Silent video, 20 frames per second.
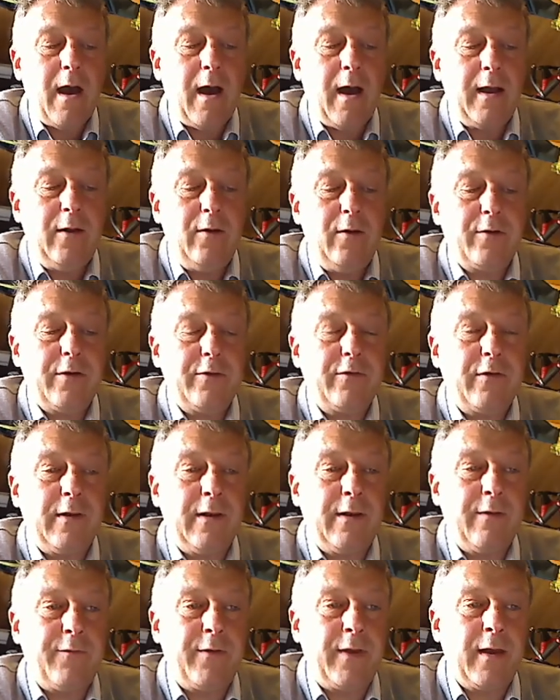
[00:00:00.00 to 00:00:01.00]
I look at
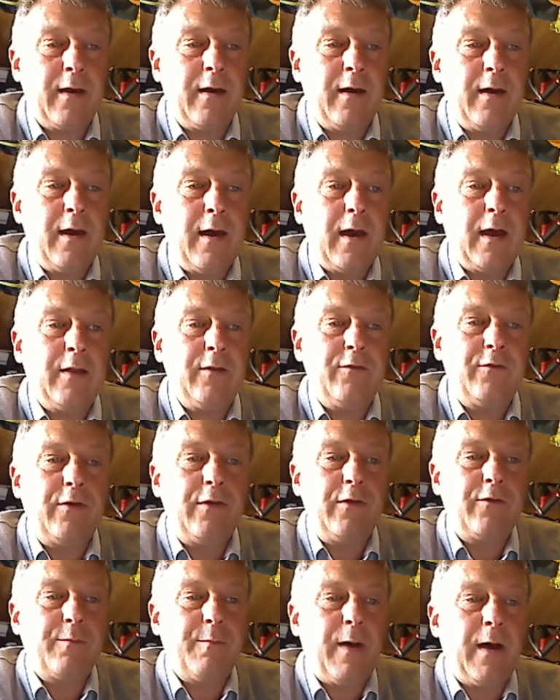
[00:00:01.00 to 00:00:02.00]
Olivia and
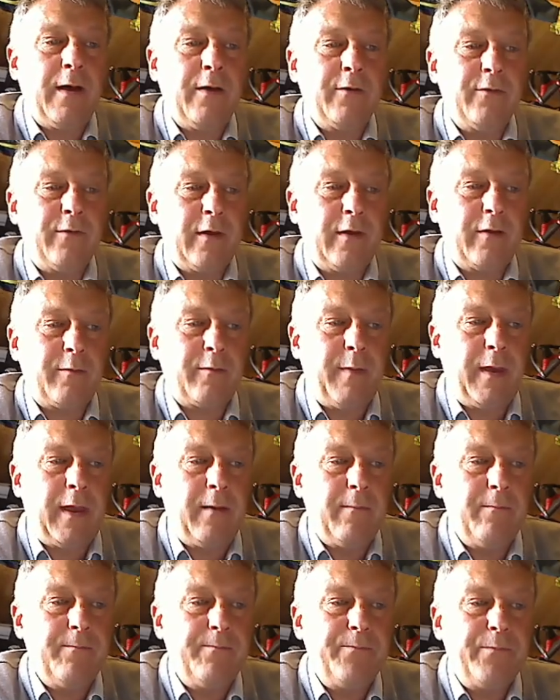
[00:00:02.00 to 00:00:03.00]
she smiles at me.
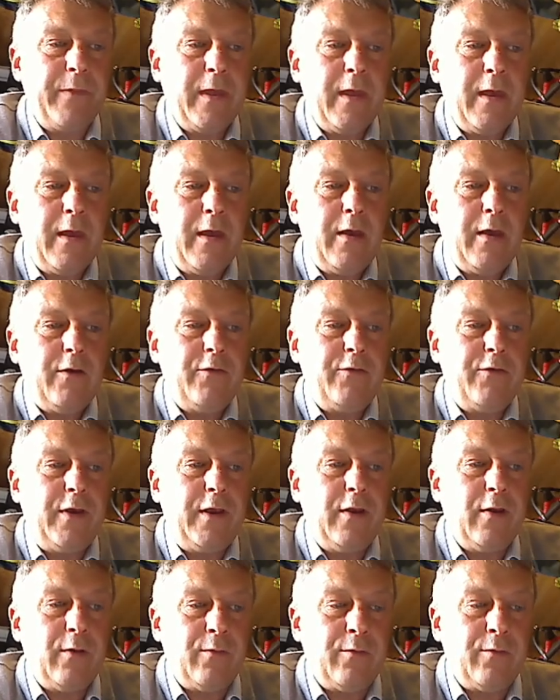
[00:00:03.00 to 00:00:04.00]
She
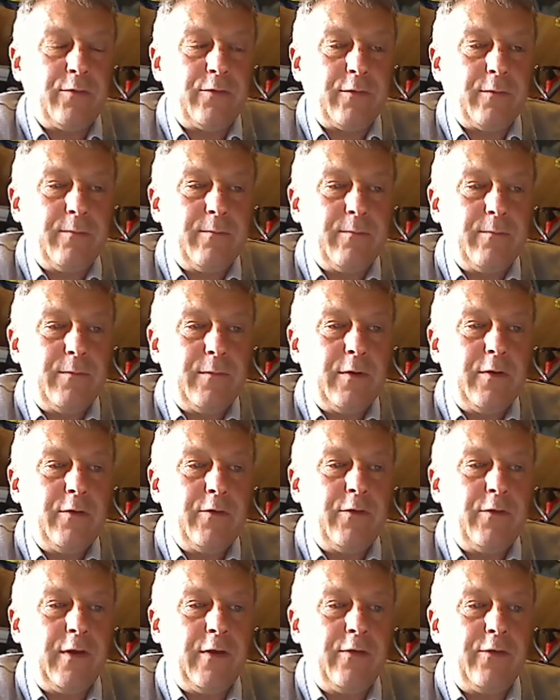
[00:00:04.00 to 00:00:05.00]
knows.
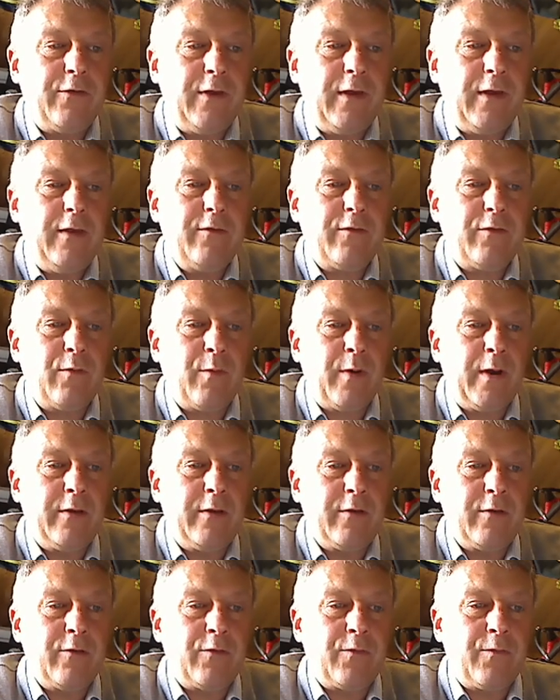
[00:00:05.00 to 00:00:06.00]
She sees the
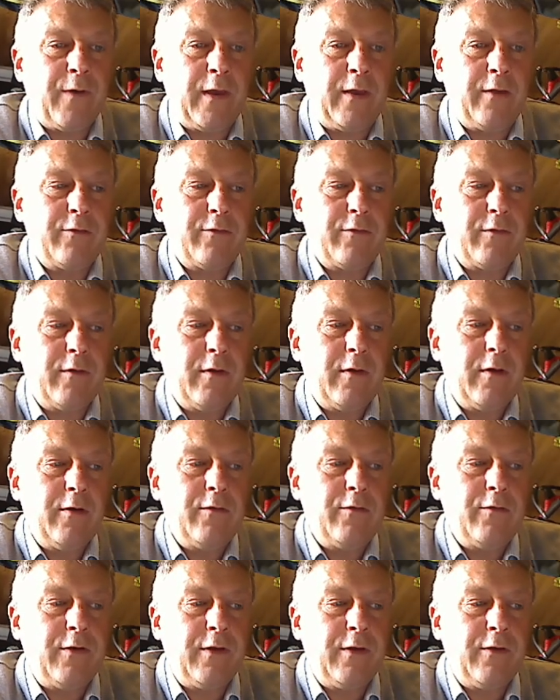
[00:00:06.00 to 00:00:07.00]
waiter's face.
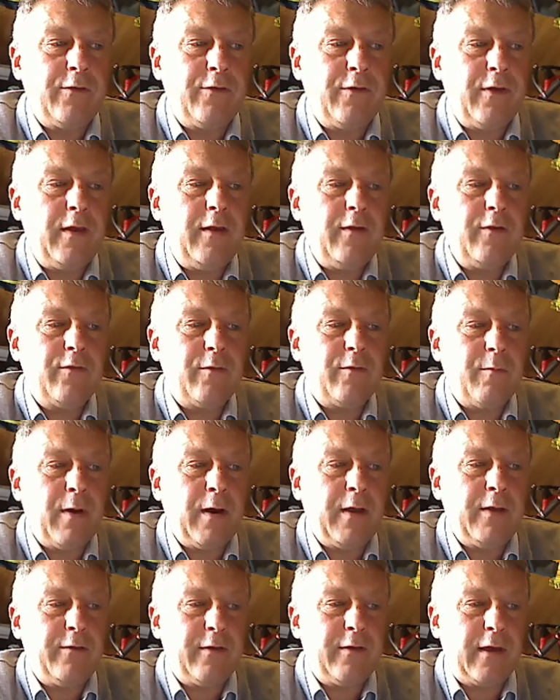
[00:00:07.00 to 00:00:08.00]
She sees
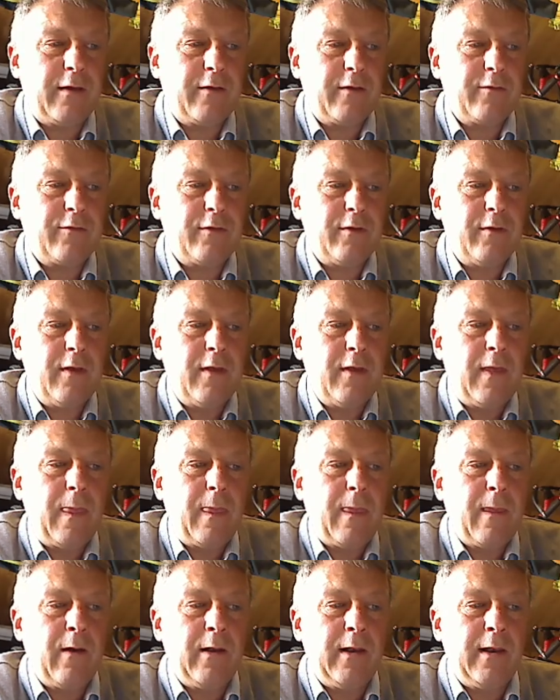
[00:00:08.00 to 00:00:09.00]
my tics.
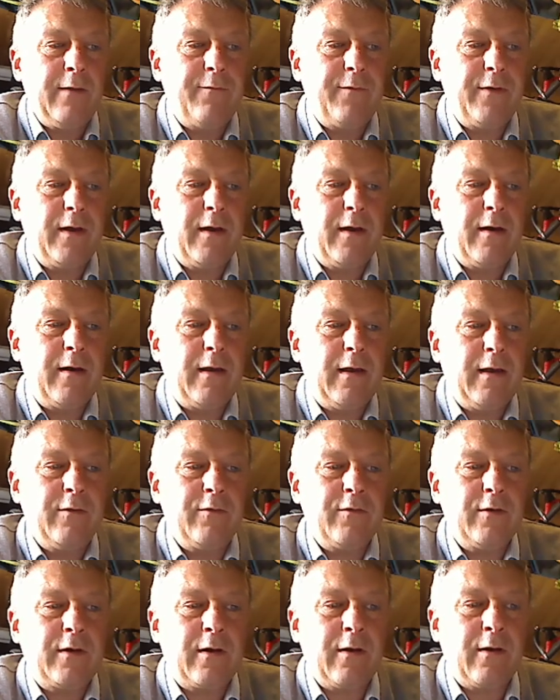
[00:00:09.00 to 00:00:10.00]
Olivia
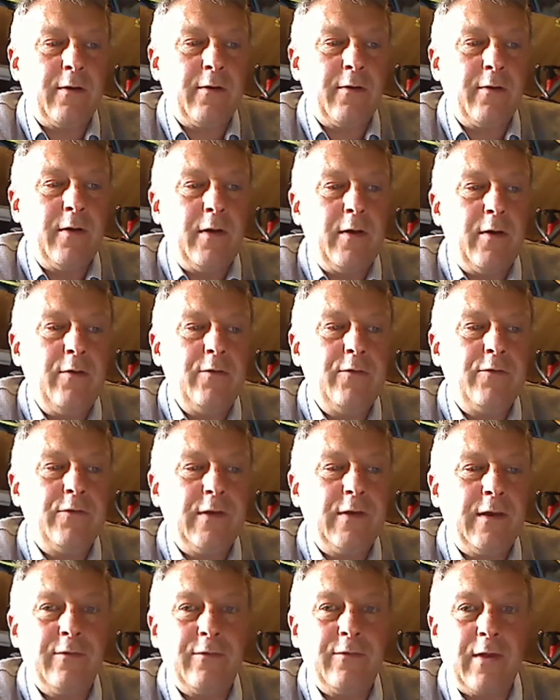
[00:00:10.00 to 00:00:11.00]
is a girl who
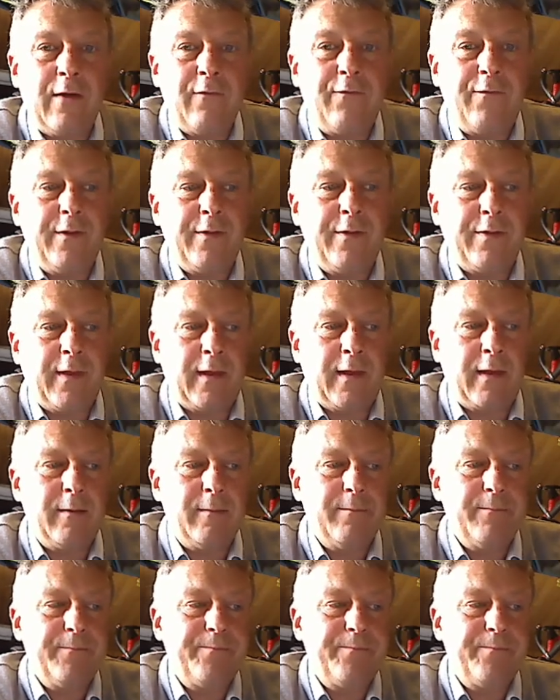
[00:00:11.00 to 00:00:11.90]
sees everything.